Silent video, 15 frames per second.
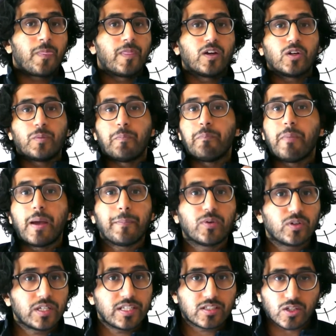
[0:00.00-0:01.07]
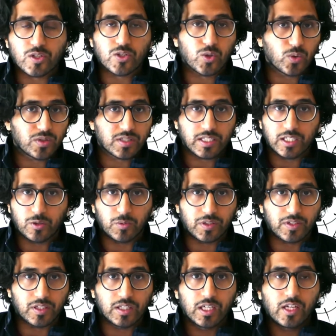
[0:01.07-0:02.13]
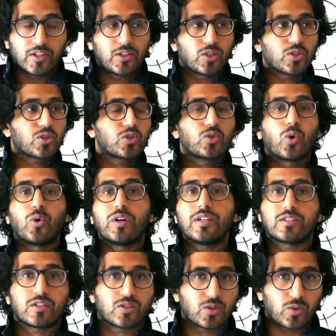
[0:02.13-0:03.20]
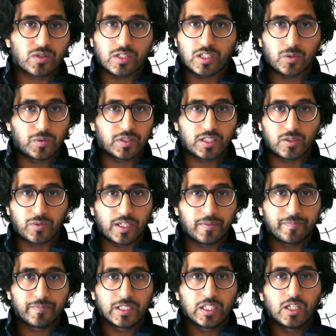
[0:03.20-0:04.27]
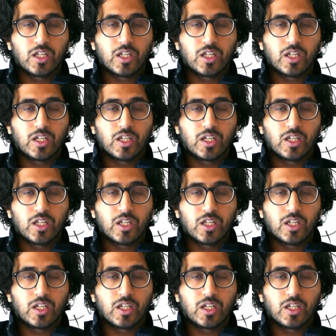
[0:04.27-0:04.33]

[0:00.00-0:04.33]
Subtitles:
There are memories associated with it. There are stories associated with it, right?